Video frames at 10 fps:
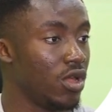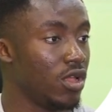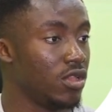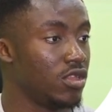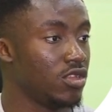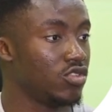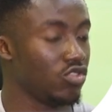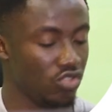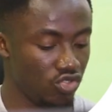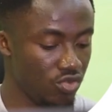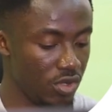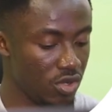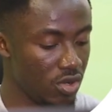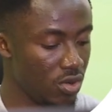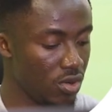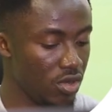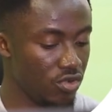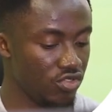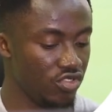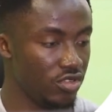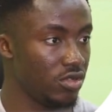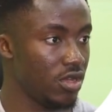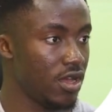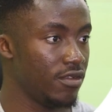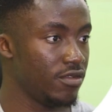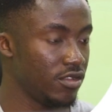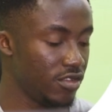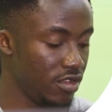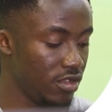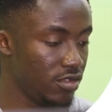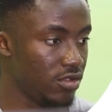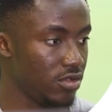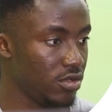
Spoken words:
and this should be call LG -6.